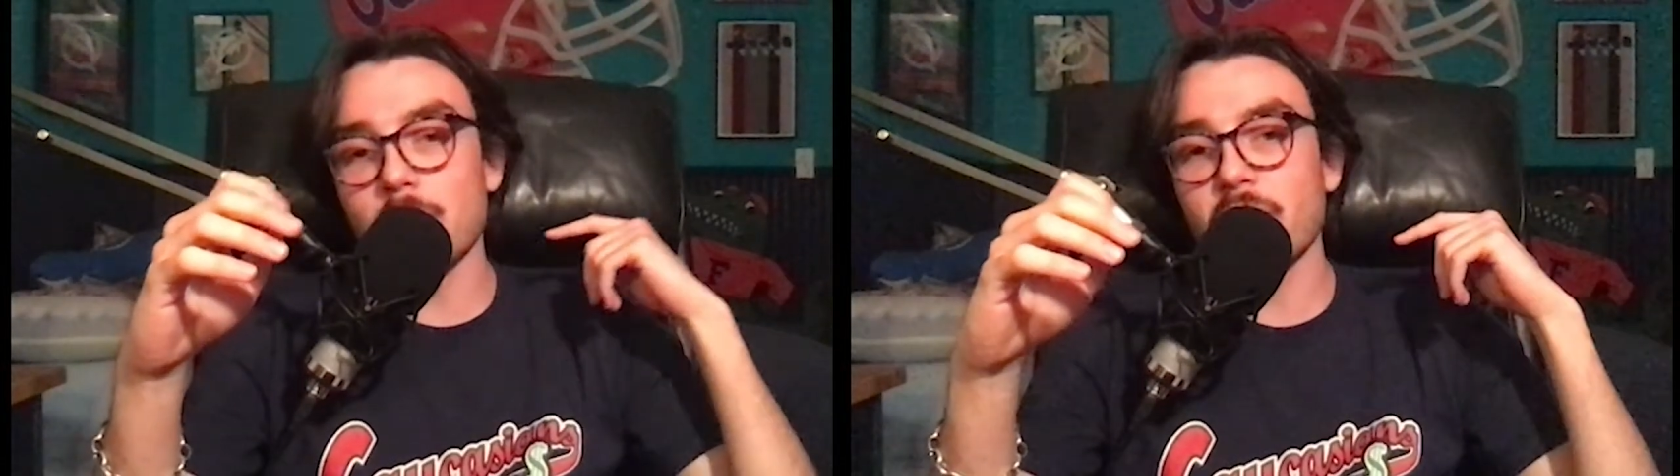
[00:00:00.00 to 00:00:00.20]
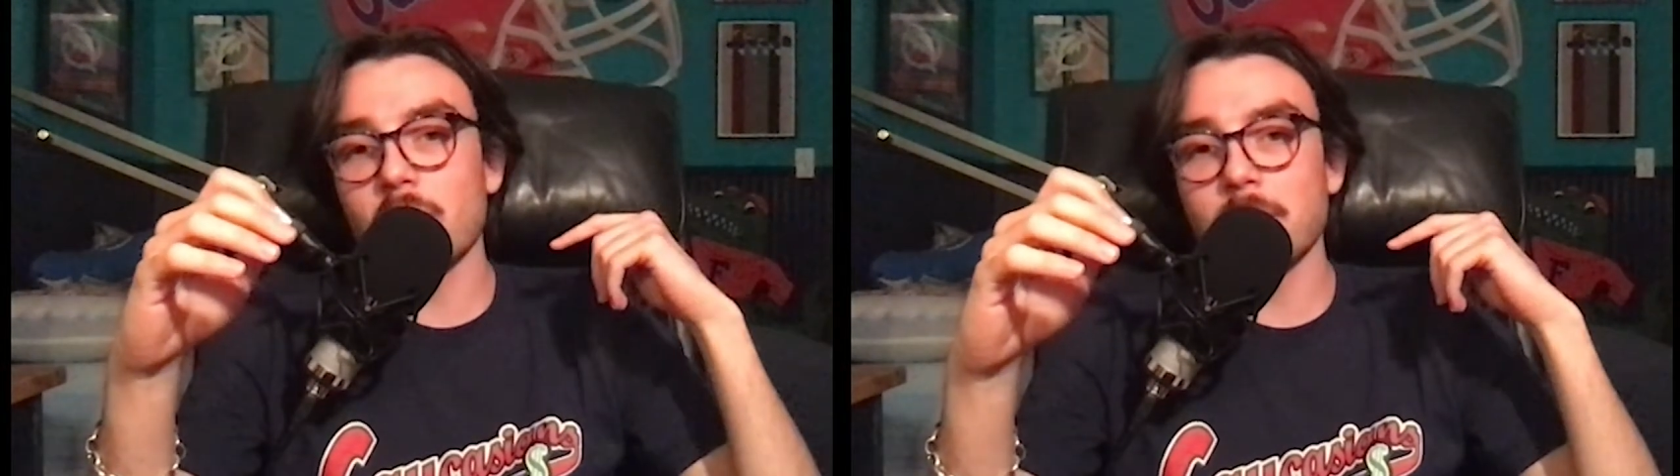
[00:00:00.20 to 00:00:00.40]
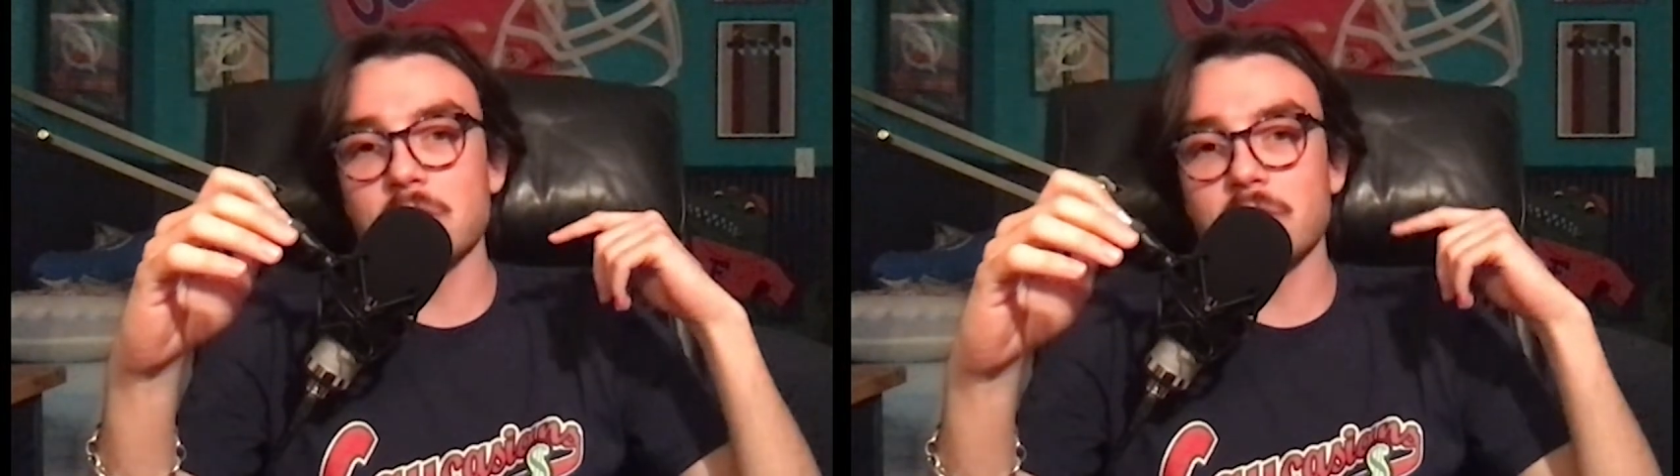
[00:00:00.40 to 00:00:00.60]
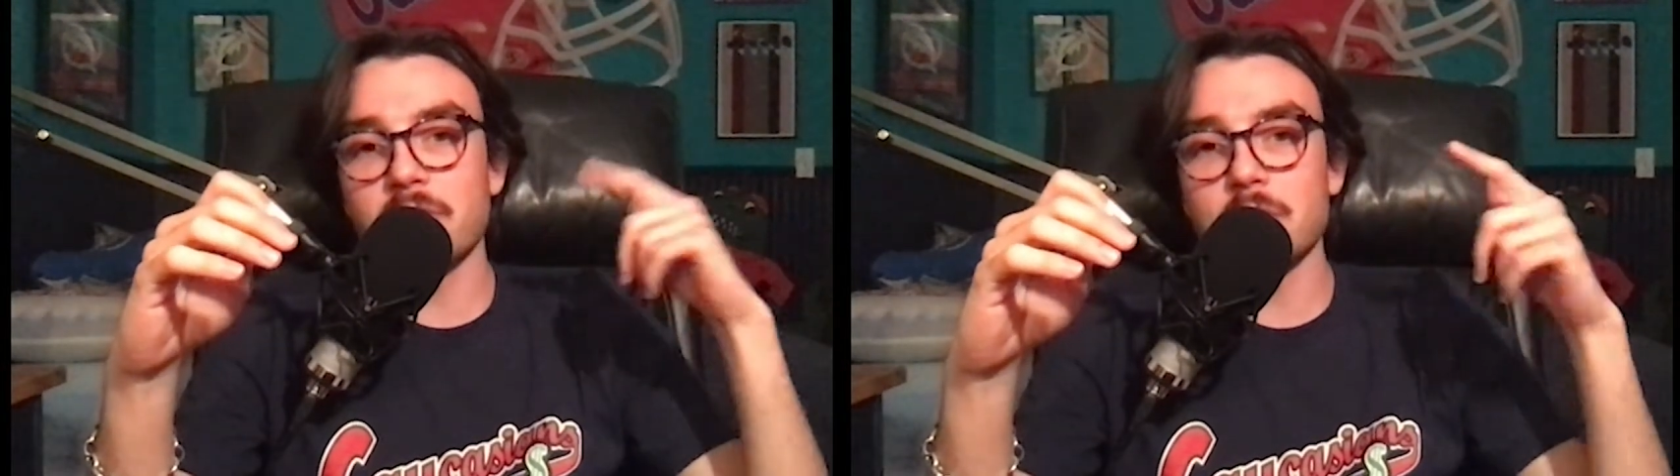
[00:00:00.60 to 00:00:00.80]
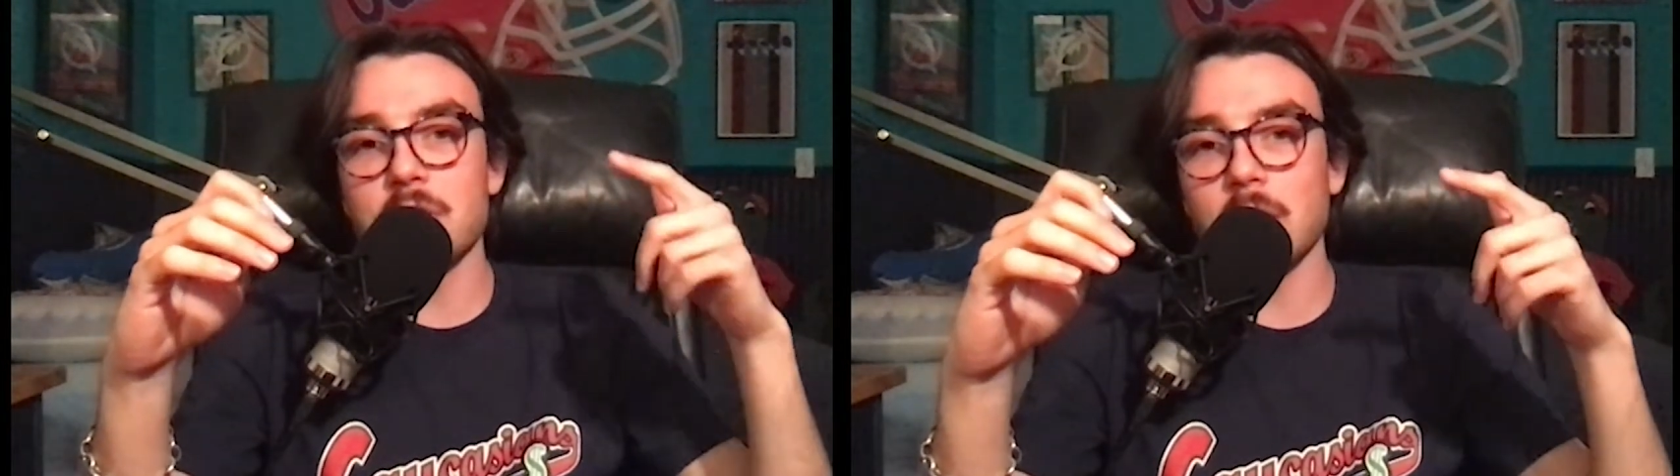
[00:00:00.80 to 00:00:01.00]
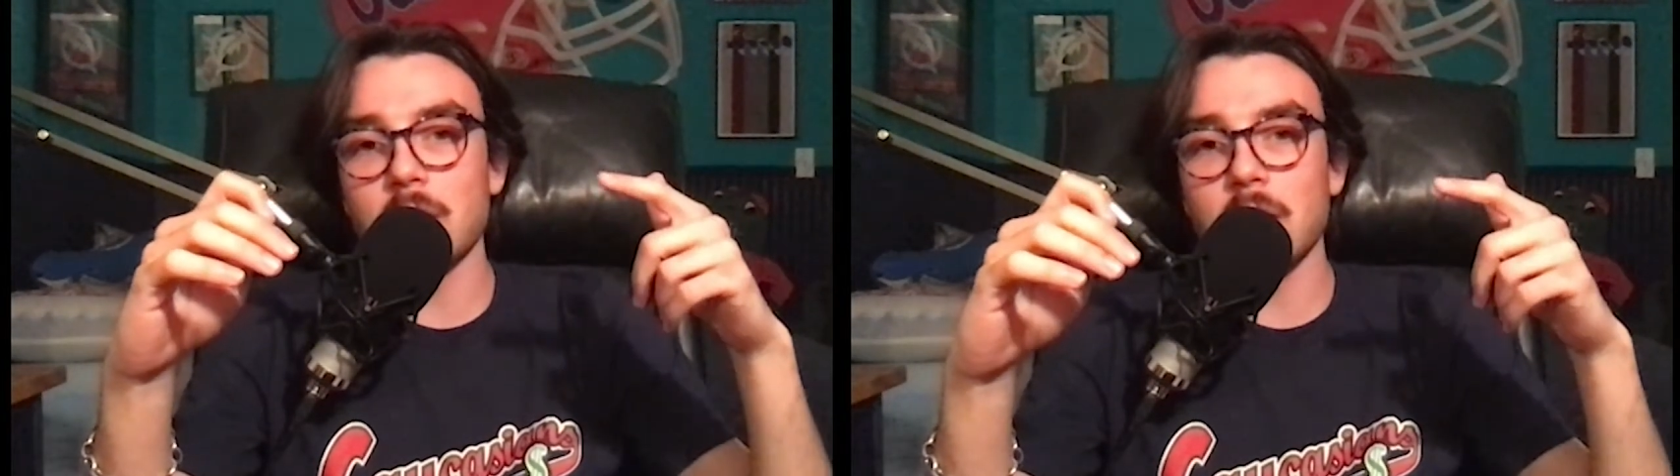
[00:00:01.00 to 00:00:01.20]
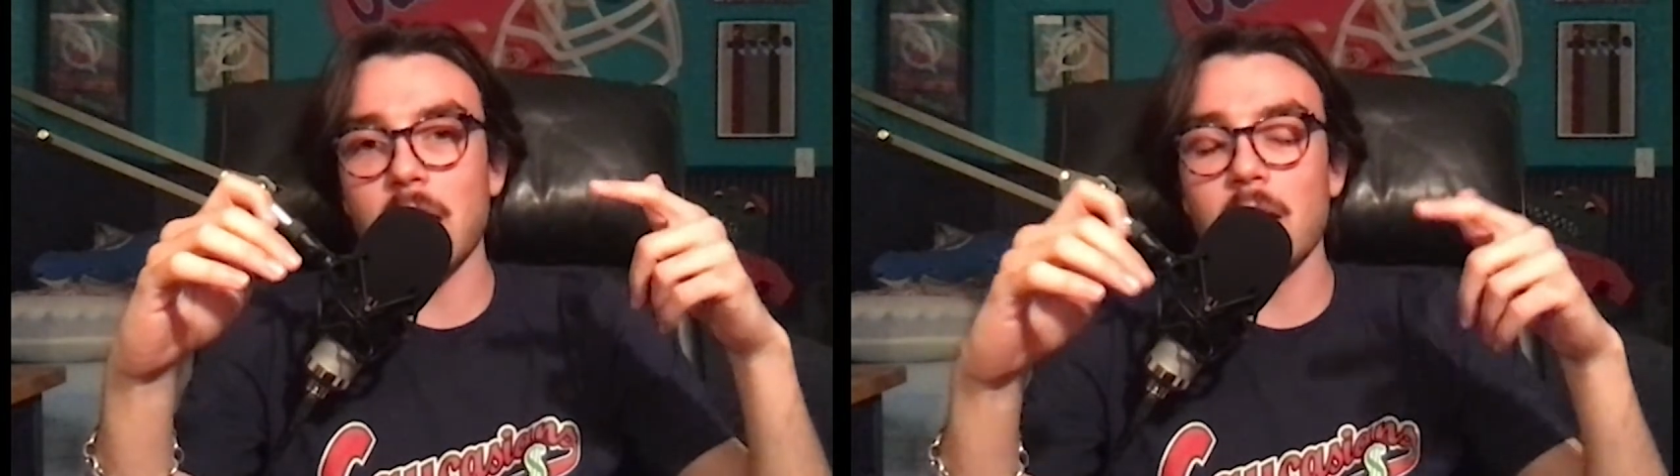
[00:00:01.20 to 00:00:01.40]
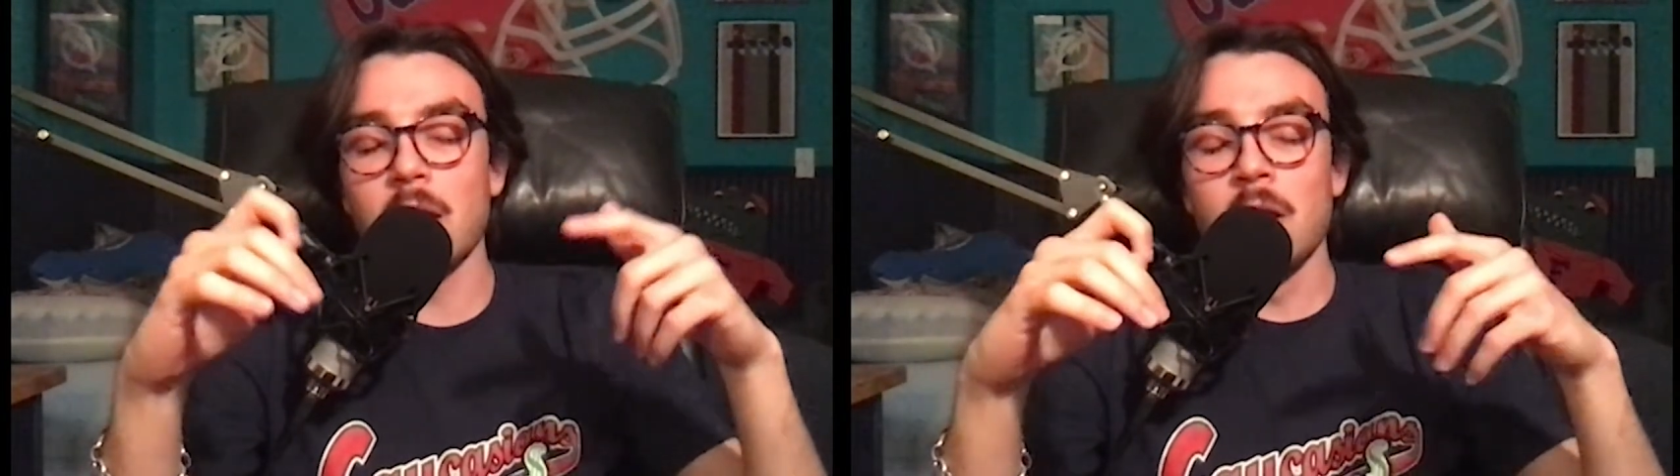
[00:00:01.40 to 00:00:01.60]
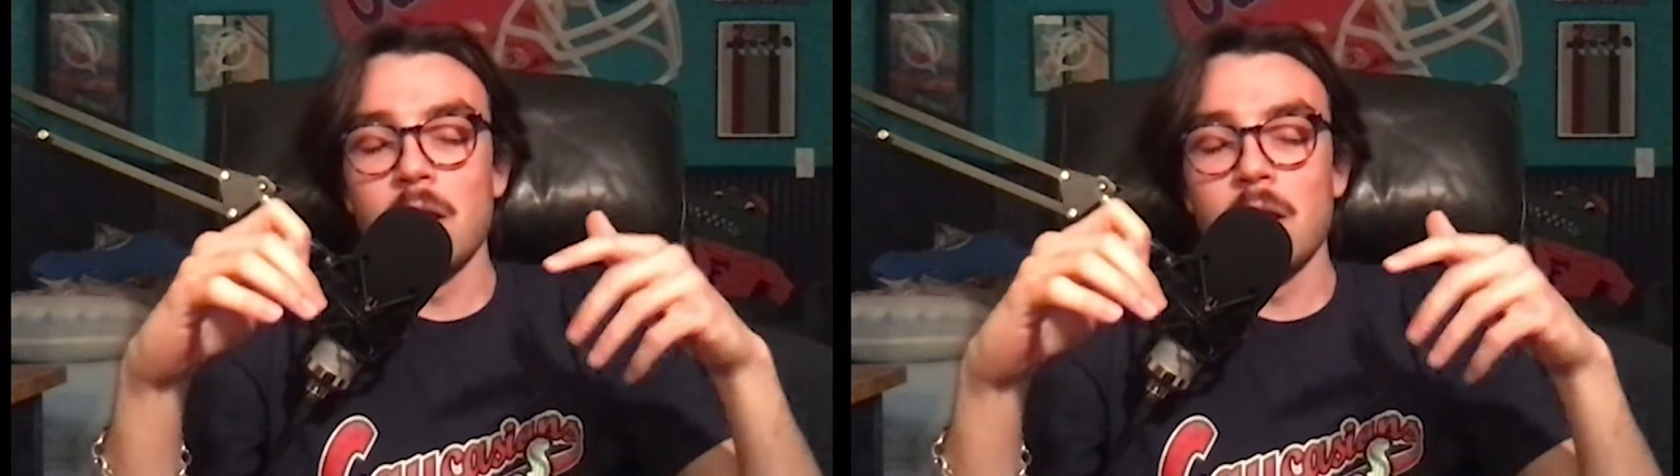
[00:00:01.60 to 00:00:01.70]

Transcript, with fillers: performance in the first inning today.